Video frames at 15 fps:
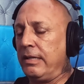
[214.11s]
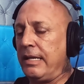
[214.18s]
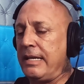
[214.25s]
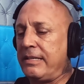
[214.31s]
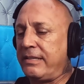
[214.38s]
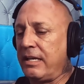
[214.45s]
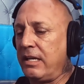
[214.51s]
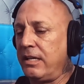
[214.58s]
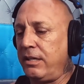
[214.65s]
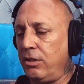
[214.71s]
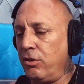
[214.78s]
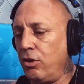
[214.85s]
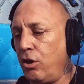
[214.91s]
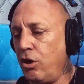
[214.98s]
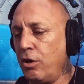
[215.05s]
He said,
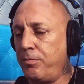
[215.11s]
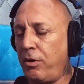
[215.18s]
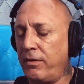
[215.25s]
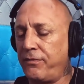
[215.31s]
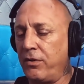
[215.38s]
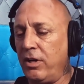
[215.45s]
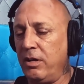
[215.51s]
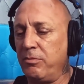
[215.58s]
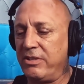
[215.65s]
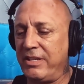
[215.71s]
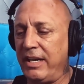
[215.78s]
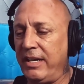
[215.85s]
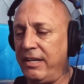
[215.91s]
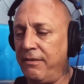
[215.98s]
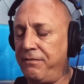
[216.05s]
the hard part for him was
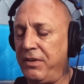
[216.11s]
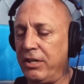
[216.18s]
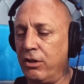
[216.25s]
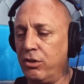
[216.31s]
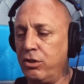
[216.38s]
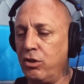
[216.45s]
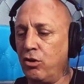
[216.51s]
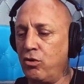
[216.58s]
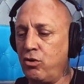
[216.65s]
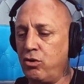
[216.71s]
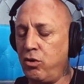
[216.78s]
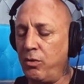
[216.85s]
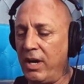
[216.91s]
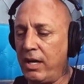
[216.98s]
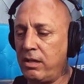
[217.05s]
getting it figured
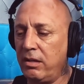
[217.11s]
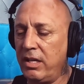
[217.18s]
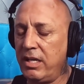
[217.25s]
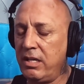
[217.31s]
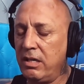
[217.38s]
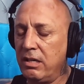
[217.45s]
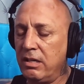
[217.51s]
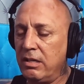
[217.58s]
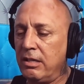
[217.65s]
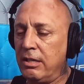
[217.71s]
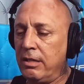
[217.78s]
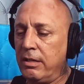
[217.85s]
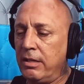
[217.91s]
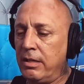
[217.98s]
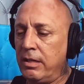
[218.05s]
correctly.
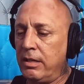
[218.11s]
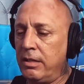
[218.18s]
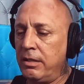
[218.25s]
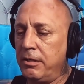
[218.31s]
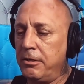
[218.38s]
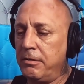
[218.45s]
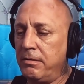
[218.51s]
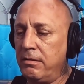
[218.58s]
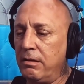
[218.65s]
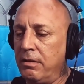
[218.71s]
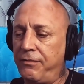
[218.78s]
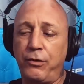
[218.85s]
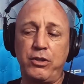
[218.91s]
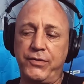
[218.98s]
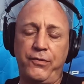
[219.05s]

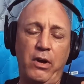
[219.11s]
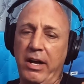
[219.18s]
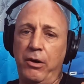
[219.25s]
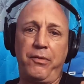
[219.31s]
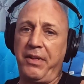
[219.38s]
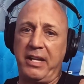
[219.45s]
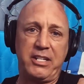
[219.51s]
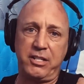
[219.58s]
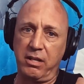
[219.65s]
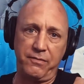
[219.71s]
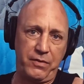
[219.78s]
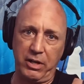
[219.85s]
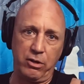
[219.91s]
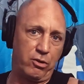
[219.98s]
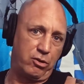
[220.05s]
First of all, I don't think it's
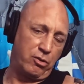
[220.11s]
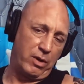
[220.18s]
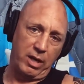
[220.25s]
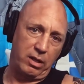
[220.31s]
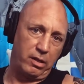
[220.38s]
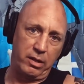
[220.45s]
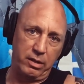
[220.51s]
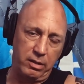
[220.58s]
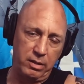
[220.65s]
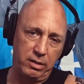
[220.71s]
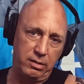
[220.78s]
configured correctly.